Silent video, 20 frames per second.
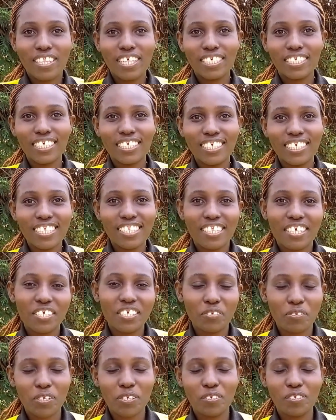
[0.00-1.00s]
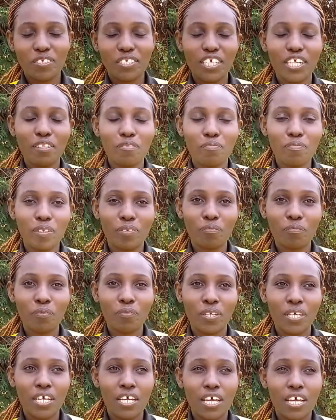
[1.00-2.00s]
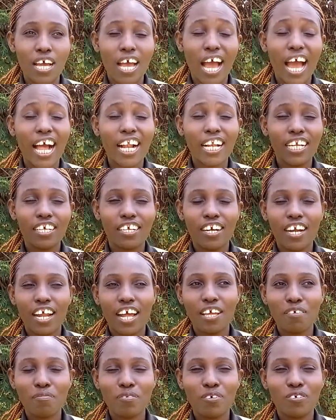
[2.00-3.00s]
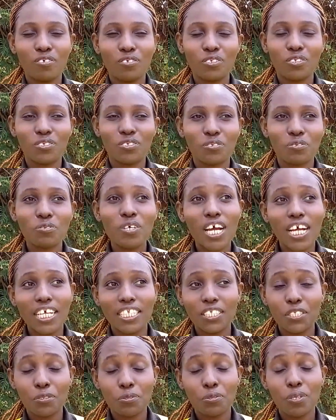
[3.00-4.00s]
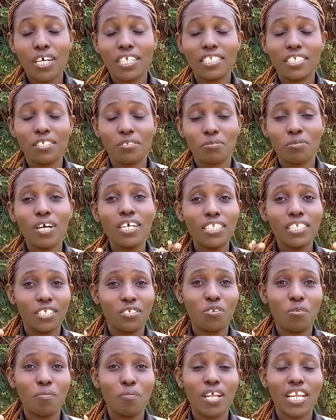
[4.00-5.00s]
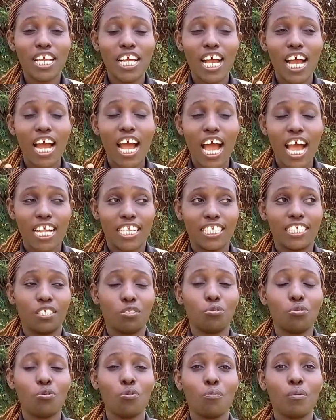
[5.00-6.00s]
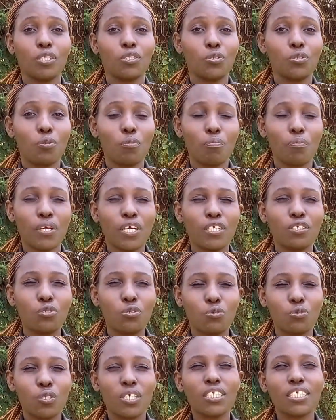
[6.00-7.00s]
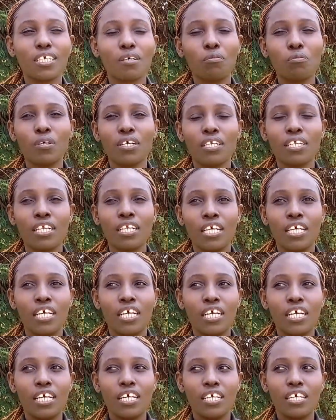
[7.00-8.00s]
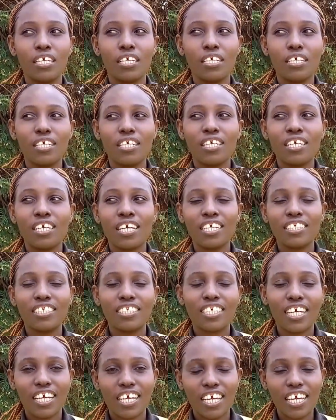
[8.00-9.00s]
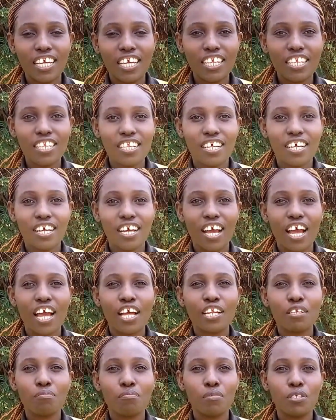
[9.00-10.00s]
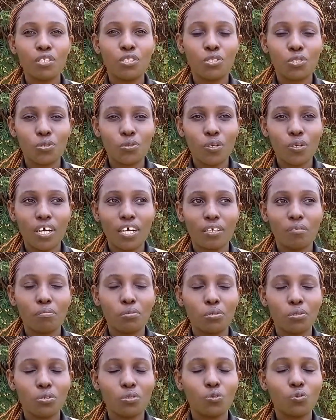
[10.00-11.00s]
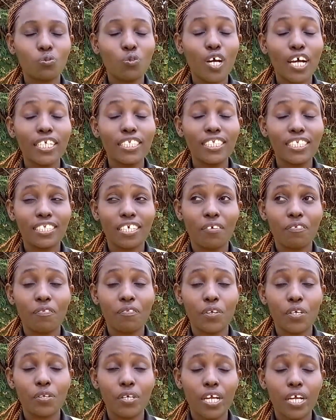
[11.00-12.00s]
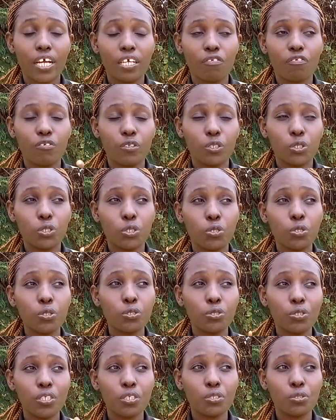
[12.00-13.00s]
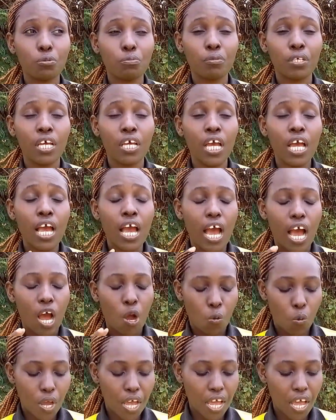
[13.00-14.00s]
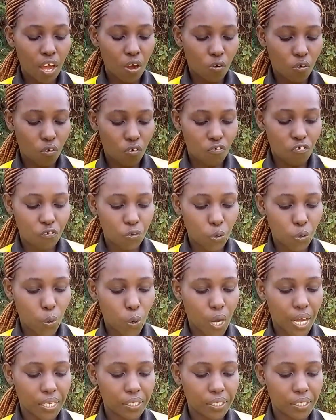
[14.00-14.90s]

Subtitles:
There are certain things when you tell me, I'll cry, because words normally hurt so much compared to when someone gets a cane and beats you up. So words are very hurtful. So you also need to be aware of your